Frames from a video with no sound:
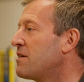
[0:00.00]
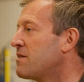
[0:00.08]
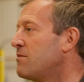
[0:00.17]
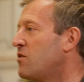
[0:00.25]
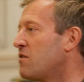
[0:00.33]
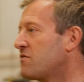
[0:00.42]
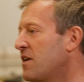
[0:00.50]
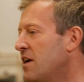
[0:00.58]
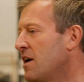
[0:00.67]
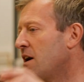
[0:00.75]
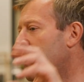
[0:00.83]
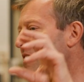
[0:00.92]
of them off.
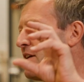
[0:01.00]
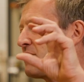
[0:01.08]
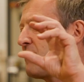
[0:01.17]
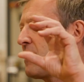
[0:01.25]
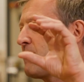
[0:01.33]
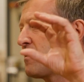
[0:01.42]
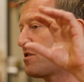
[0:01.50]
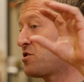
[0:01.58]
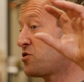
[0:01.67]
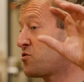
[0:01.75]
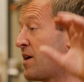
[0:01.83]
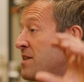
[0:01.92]
And it's very much a
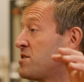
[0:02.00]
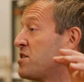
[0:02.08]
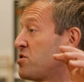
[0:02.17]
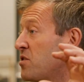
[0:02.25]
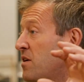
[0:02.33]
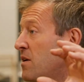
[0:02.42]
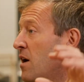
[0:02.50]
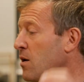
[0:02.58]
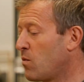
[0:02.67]
transition.